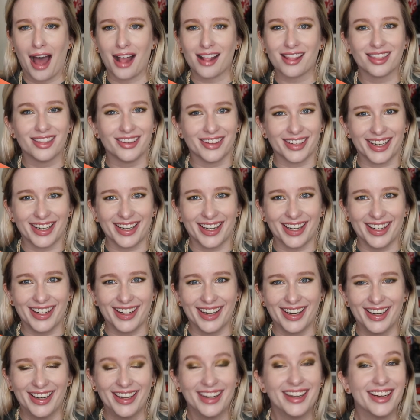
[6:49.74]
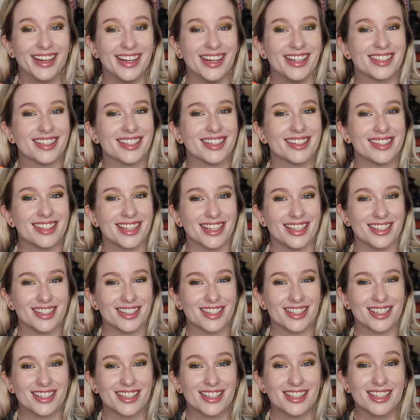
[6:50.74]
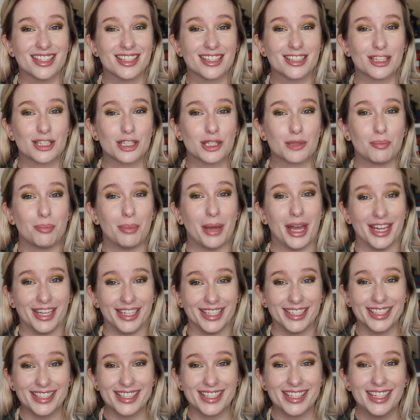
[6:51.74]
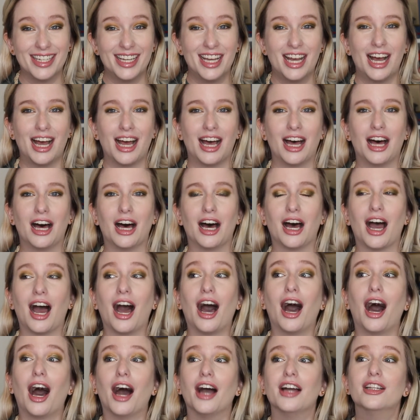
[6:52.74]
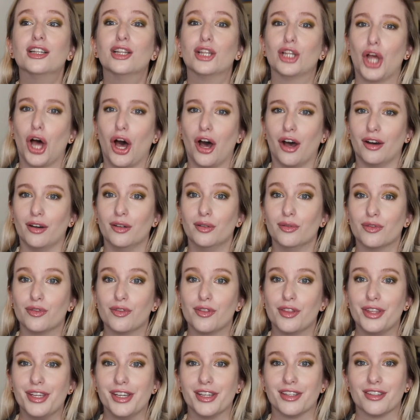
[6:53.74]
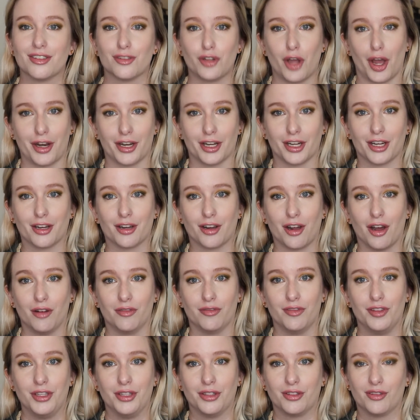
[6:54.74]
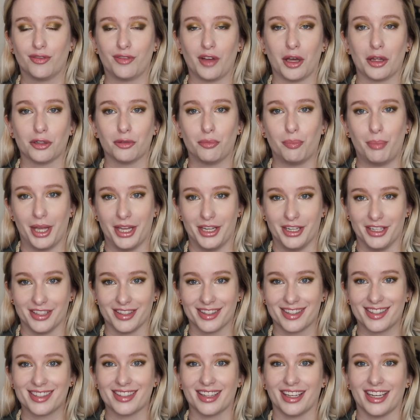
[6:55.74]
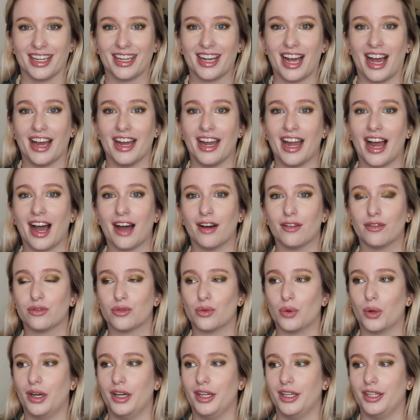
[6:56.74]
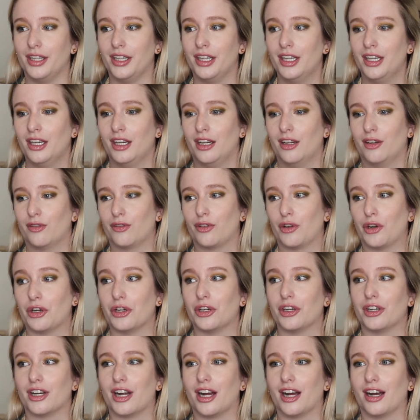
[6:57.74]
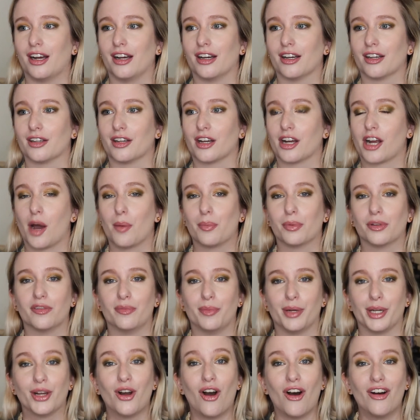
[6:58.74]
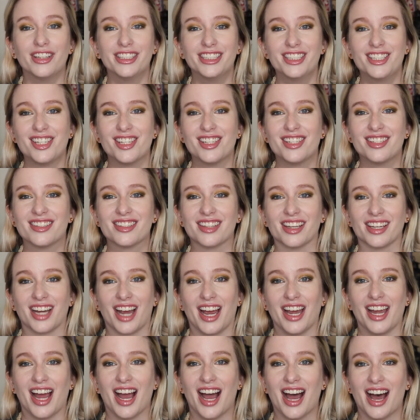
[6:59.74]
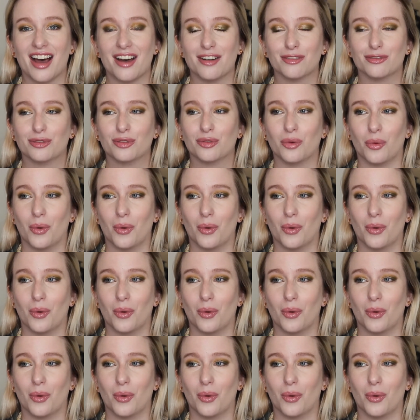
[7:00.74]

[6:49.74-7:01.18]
look at it. It's a Sanderson Sisters pennant. I love the aesthetic of these felt pennants. Like, I have one for a couple of my colleges. Like, I have